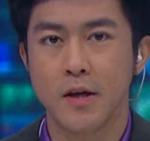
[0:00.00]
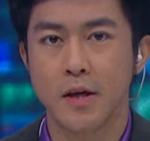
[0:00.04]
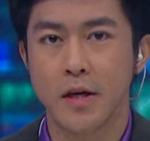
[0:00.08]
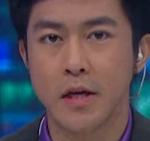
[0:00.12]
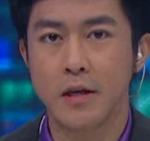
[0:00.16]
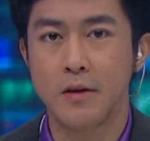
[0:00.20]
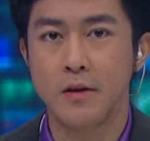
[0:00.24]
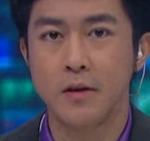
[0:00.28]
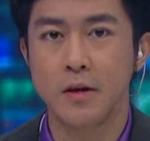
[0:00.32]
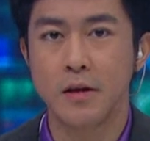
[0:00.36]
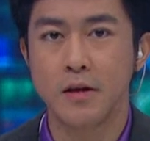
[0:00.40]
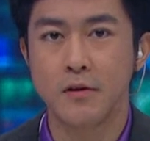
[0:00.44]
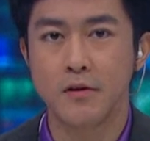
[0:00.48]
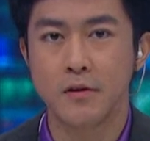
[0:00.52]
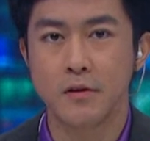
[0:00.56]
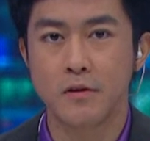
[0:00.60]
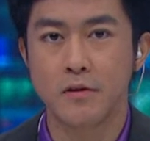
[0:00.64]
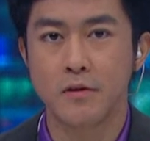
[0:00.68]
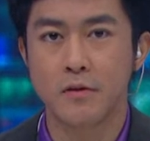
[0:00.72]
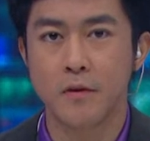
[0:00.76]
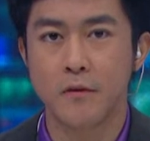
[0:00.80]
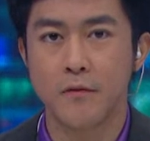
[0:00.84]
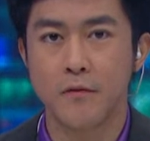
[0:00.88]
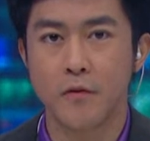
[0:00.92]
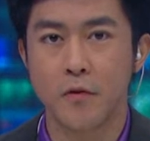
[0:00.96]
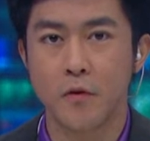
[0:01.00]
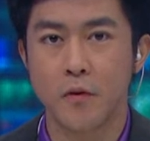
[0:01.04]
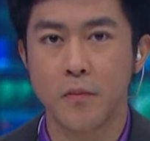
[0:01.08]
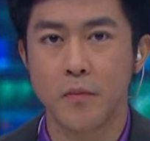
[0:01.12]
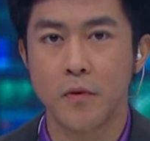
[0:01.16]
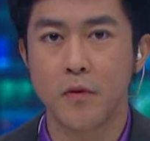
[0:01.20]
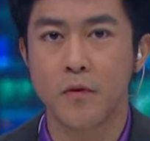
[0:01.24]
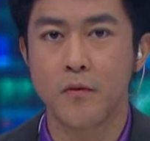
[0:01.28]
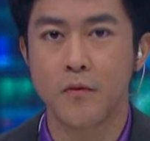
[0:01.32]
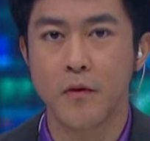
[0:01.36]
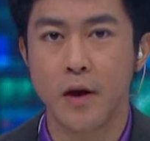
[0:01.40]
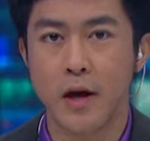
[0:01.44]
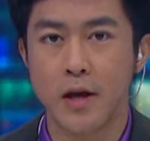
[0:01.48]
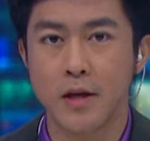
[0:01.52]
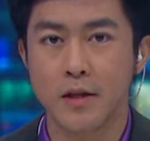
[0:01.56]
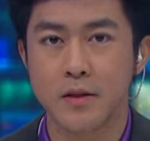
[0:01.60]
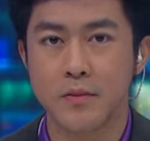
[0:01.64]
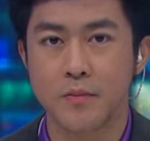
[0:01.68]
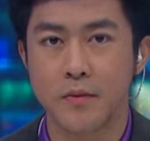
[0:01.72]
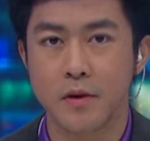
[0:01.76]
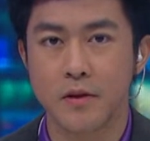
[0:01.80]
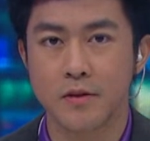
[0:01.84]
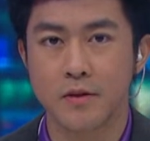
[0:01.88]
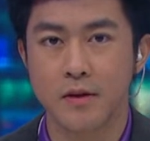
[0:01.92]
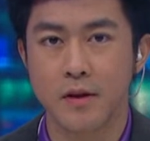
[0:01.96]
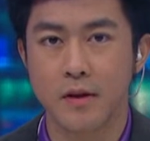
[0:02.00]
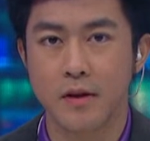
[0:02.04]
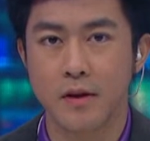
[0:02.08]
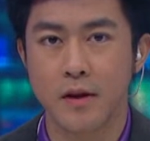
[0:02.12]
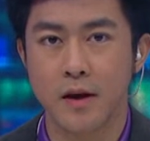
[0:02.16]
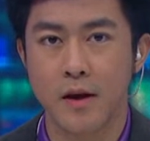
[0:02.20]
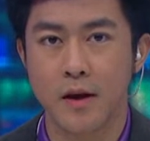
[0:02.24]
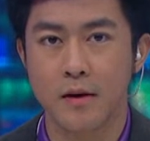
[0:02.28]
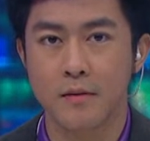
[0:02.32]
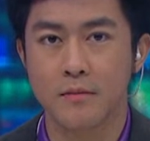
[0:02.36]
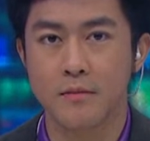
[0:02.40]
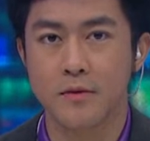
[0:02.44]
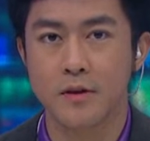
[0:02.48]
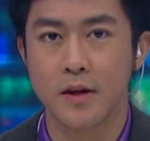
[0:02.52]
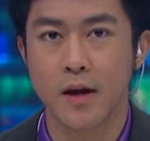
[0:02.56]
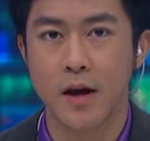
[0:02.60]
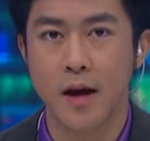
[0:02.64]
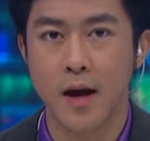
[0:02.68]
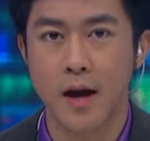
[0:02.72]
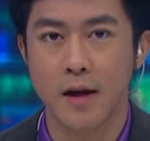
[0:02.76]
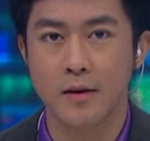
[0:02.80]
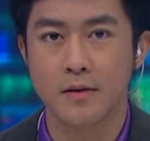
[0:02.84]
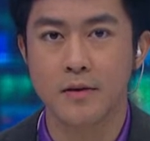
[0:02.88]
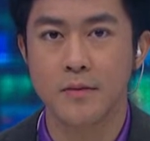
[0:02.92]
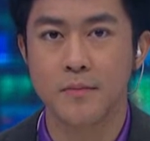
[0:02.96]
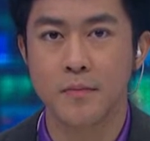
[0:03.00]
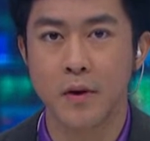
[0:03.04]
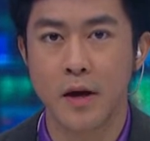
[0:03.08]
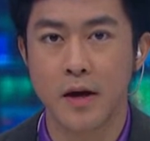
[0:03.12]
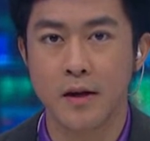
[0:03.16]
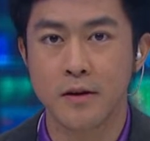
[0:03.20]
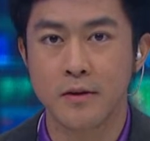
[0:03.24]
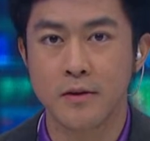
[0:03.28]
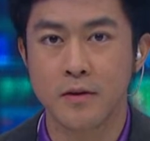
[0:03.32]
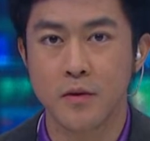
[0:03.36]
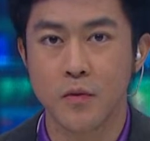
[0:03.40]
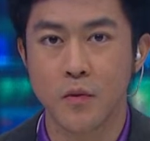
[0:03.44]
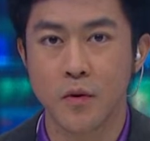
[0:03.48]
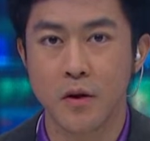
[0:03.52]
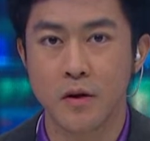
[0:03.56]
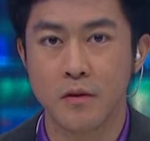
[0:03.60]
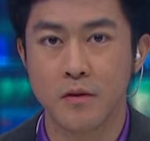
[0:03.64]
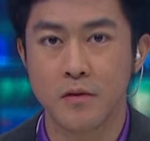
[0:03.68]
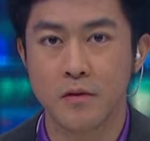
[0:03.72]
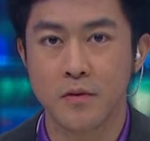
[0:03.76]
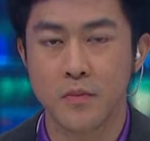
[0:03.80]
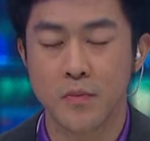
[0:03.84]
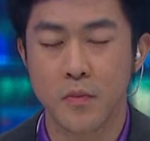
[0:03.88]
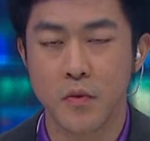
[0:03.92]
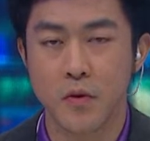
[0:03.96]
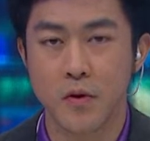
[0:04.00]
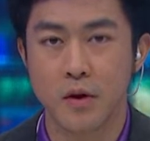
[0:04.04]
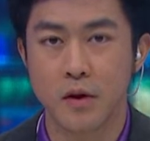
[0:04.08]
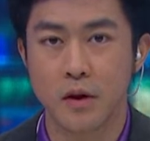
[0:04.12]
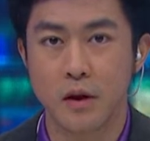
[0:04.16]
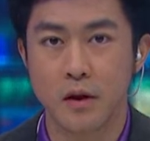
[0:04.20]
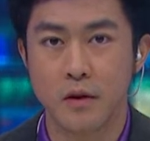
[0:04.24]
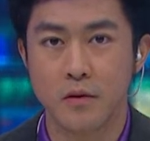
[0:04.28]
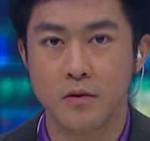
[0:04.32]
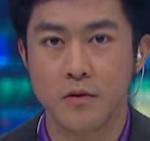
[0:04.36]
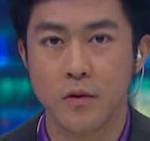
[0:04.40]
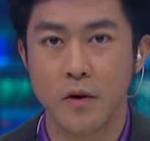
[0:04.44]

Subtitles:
Indonesia's former Vice President Hamzah Haz passed away this morning,